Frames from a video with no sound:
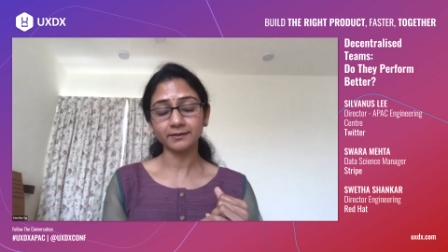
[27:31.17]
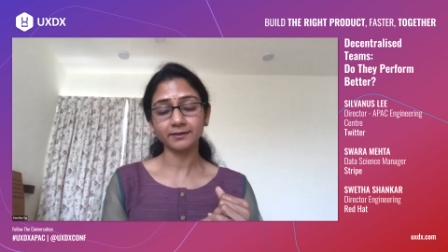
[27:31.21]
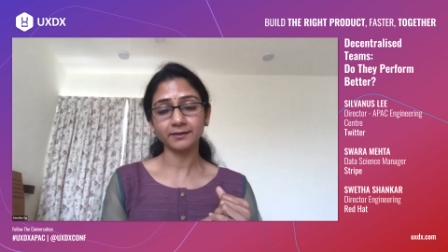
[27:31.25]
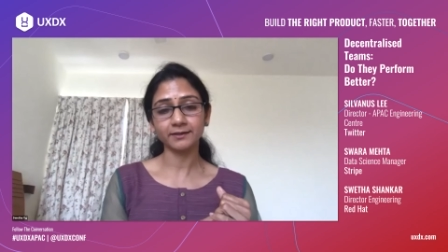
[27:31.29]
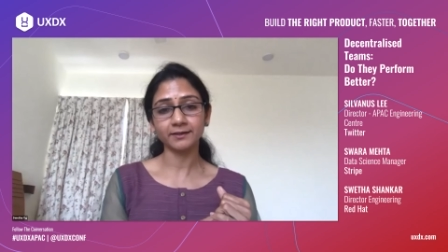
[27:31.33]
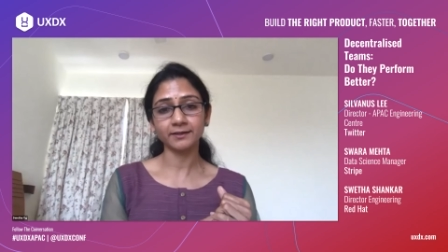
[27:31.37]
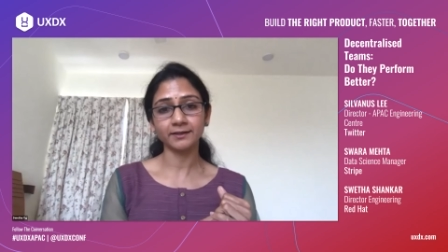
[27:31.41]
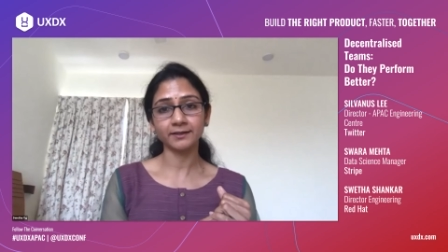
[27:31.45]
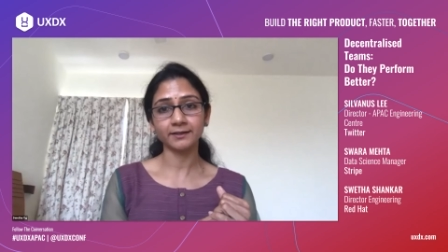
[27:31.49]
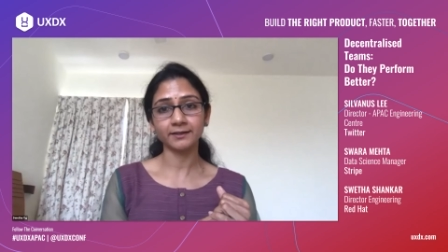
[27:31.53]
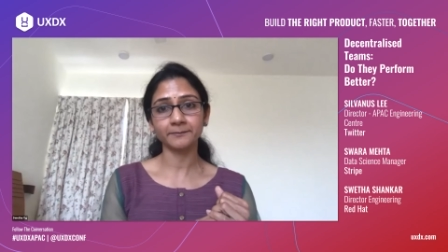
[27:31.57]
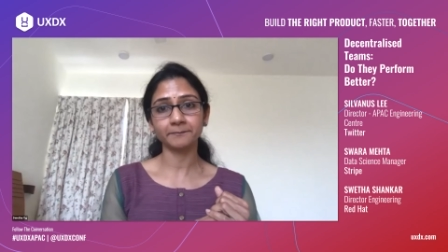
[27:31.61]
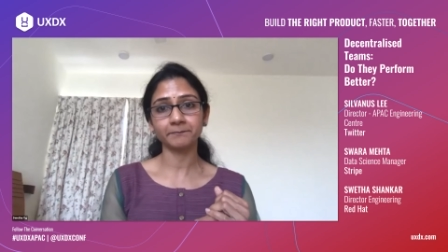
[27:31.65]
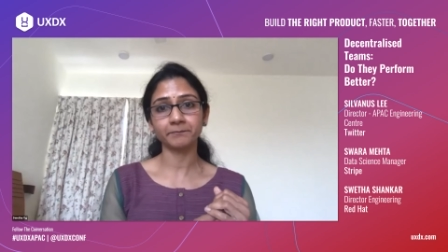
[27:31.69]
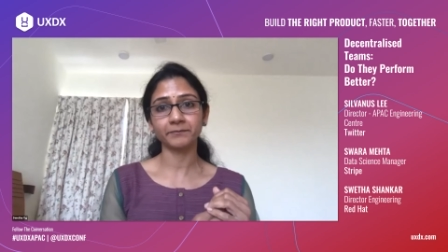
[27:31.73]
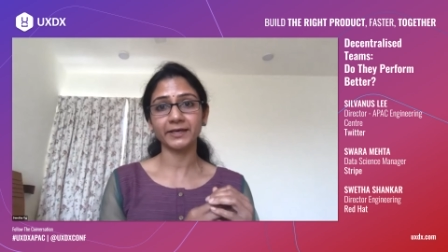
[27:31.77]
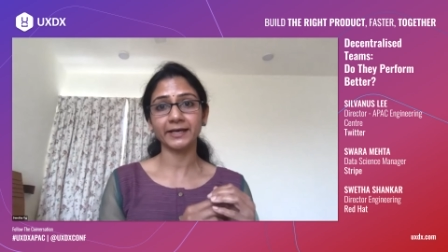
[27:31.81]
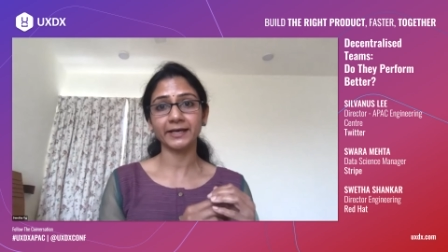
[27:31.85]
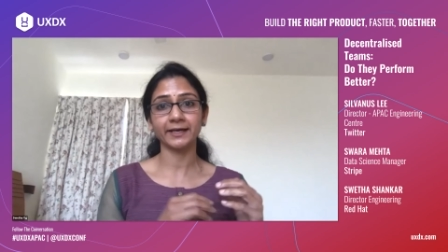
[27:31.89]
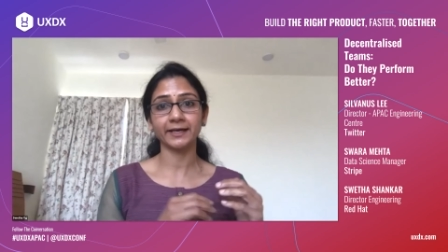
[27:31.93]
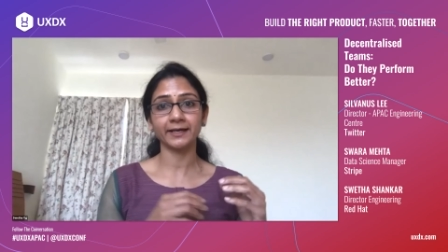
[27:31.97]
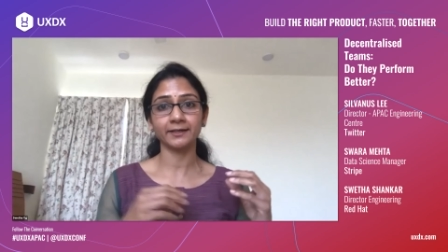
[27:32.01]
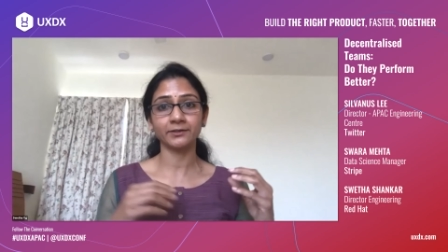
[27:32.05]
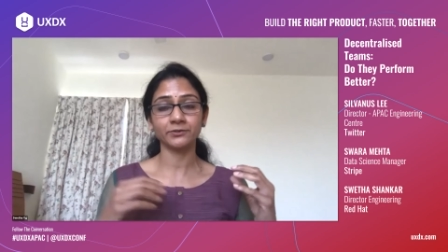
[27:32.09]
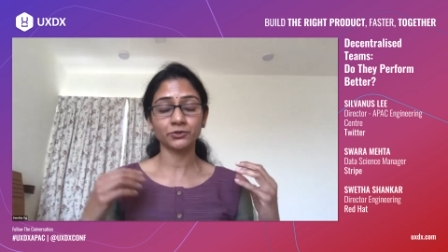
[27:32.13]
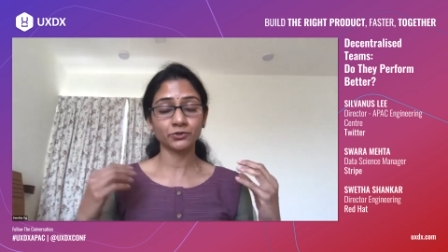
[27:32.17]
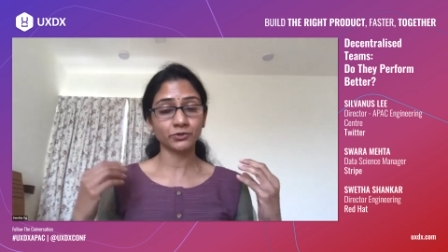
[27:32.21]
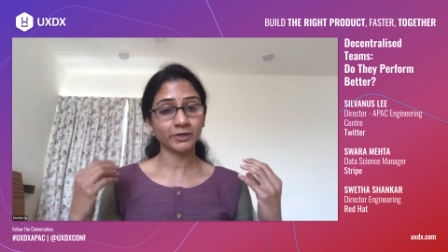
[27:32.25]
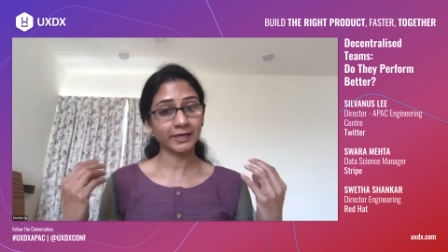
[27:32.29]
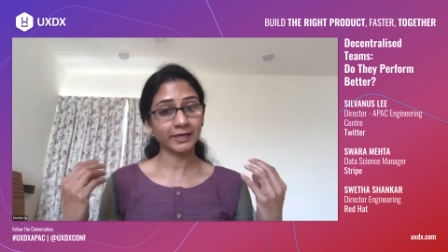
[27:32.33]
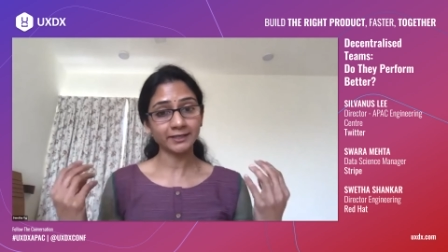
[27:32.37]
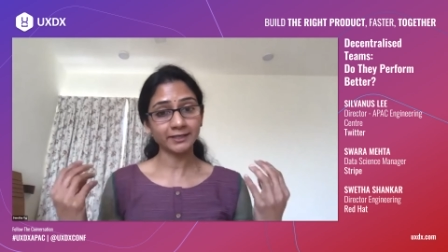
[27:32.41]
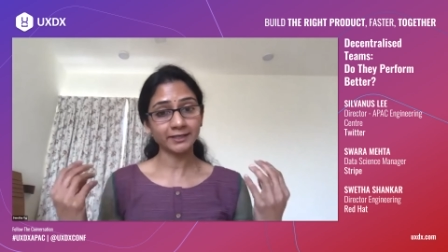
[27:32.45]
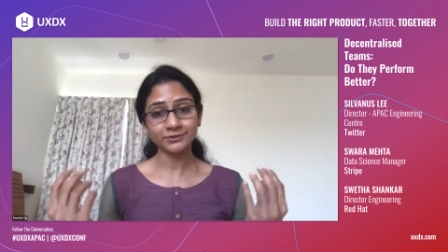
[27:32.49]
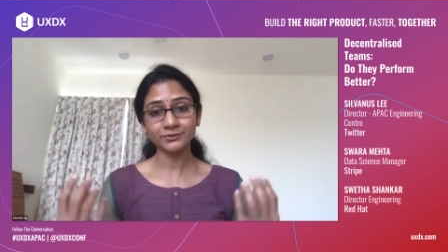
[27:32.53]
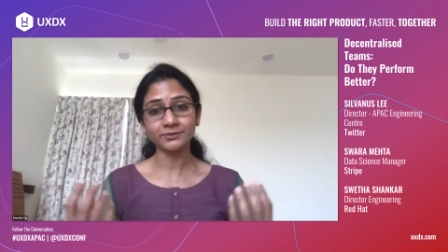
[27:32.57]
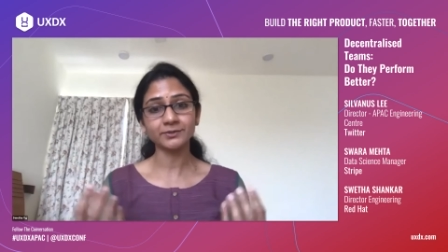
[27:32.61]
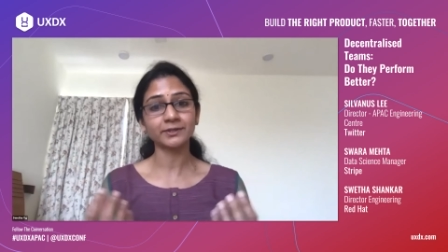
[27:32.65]
and
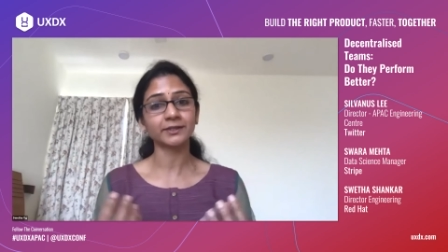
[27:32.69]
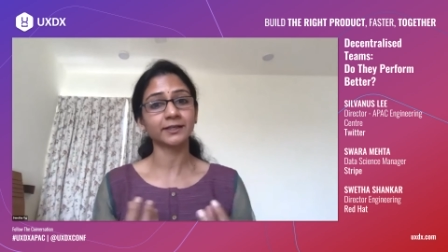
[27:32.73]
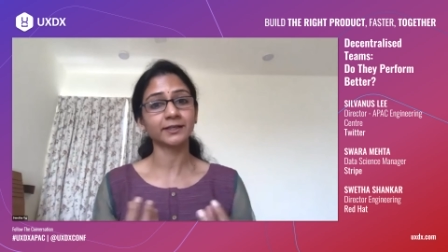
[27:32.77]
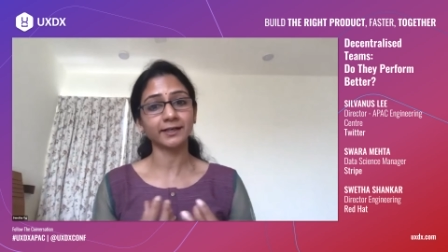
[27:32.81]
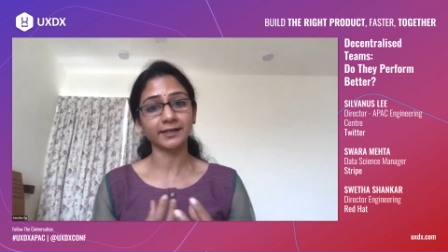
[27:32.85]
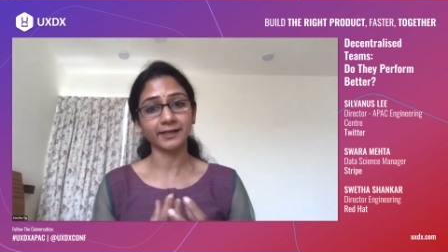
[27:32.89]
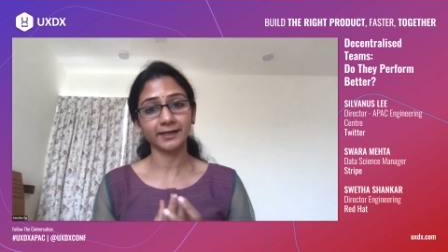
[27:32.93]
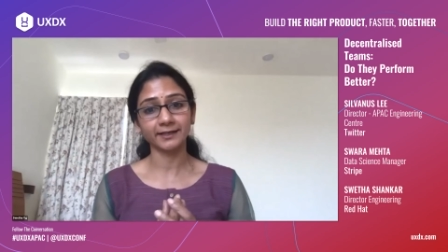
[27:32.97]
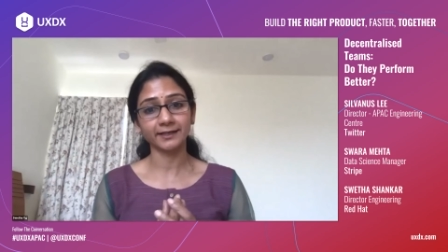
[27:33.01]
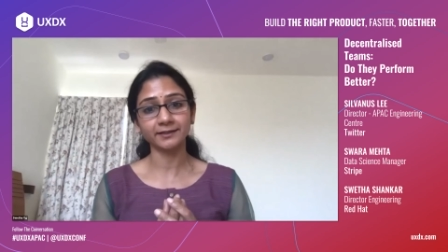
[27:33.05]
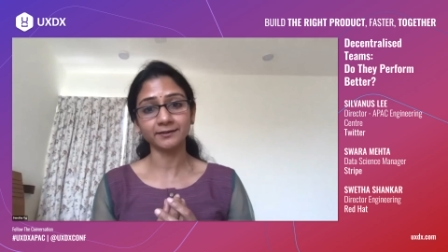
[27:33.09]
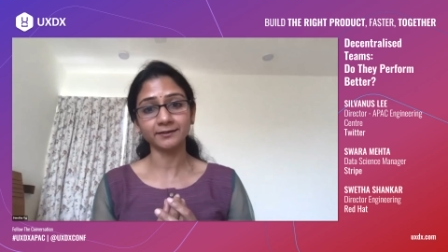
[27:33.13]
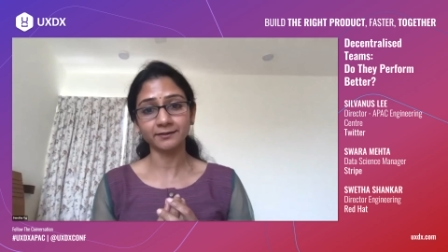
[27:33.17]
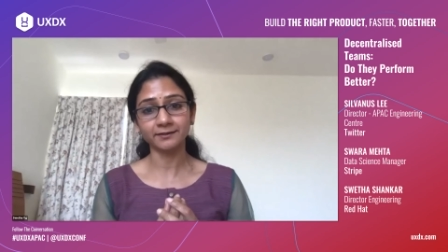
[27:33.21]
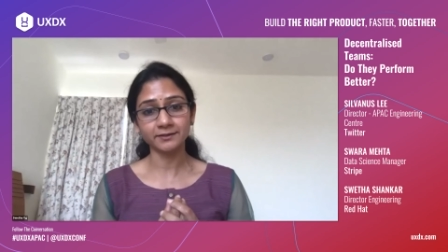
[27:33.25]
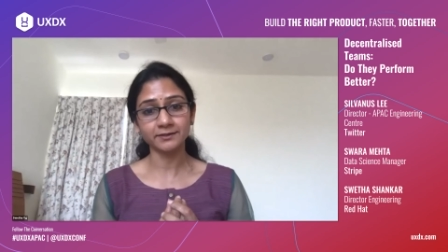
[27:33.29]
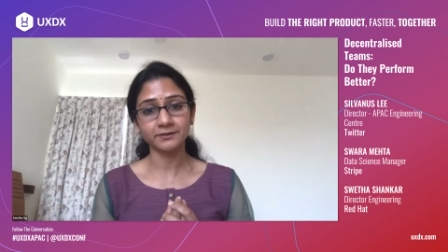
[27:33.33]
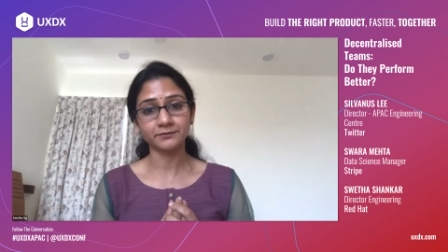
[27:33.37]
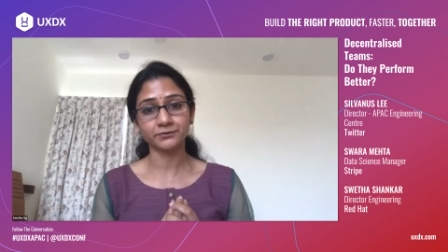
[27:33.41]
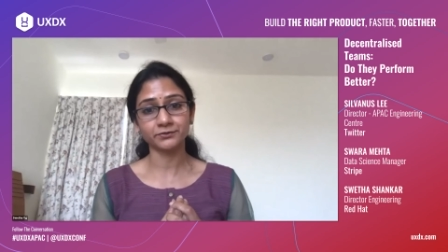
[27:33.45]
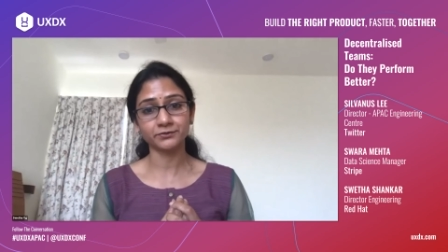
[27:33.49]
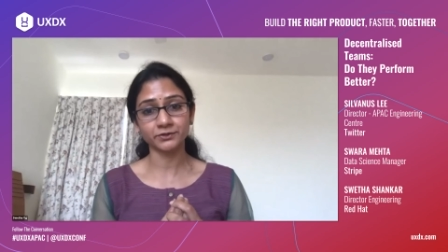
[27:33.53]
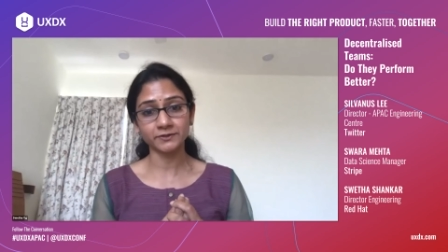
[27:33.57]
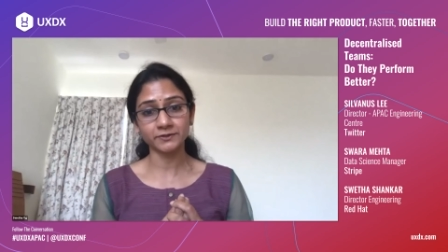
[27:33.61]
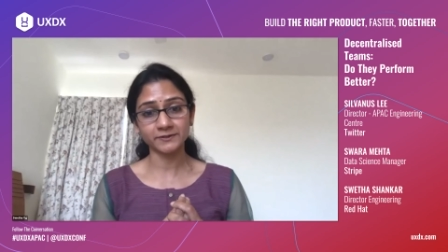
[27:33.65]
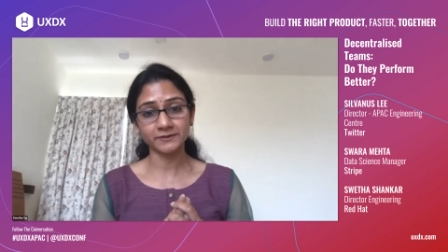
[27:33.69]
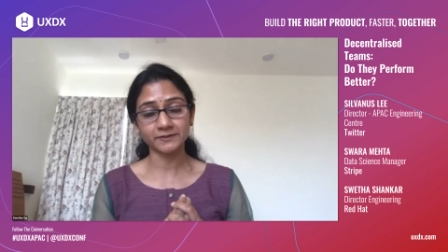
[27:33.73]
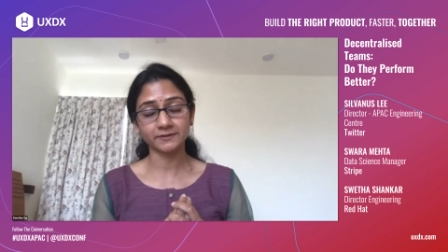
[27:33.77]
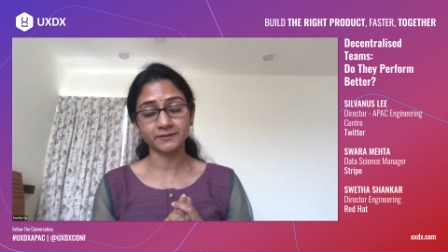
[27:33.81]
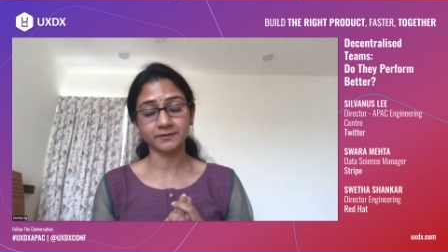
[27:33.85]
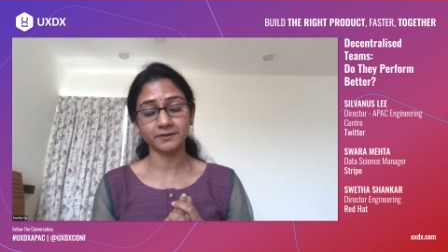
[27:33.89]
trying to align the different